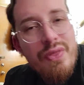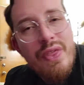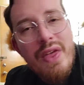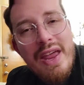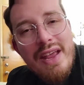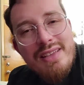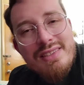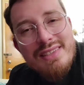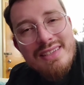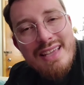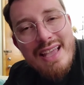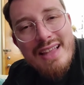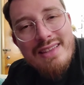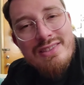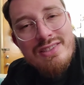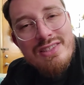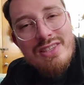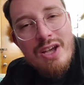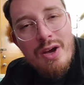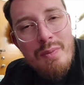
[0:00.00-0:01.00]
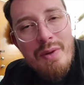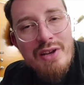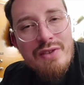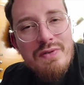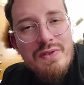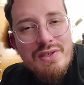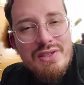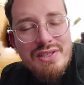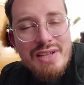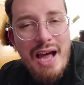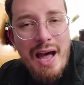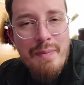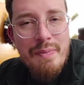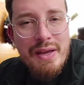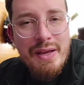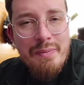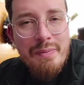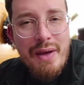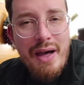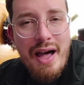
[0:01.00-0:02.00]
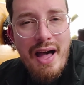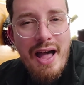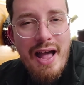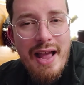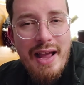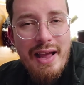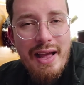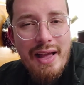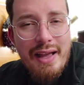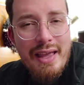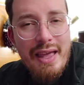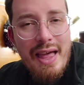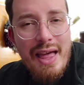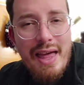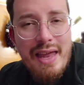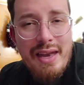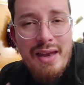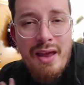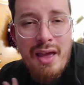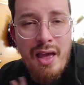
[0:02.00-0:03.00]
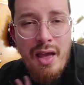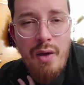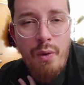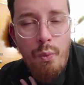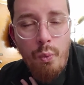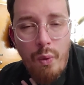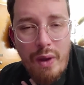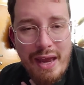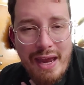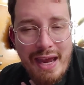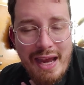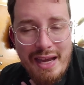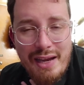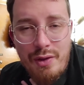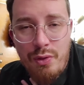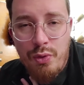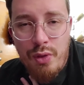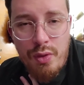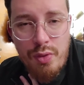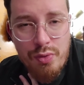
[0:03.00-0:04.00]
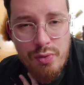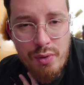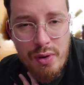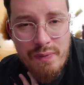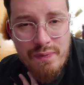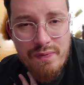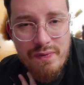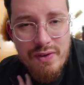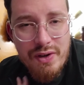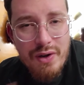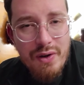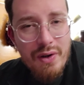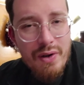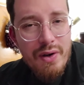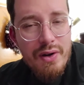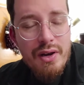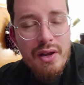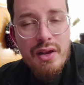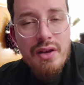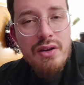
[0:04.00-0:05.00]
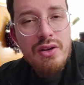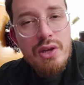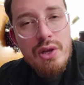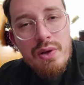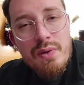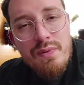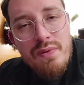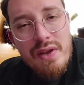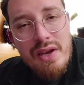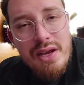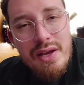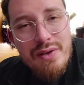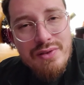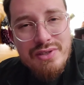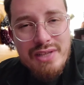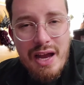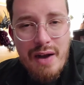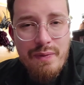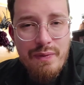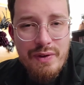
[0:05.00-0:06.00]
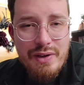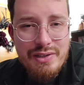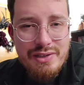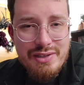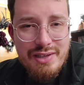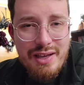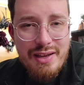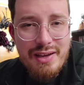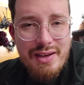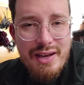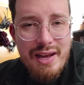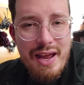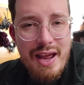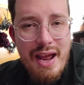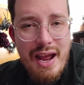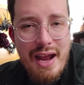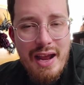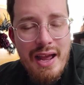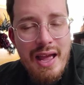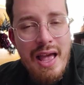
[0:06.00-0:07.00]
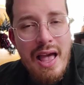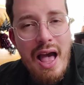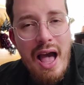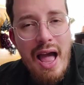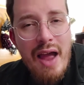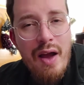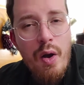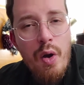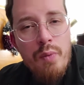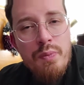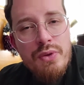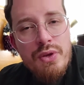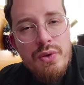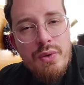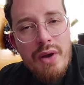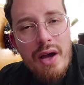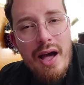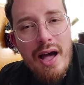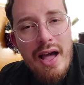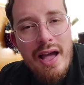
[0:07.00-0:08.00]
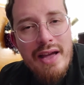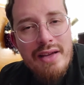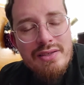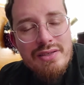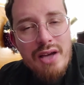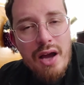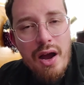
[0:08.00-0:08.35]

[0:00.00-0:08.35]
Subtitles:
Thanks again so much for stopping by. Again, Wayne, the Thrift Nerd, new videos every Sunday. I hope you guys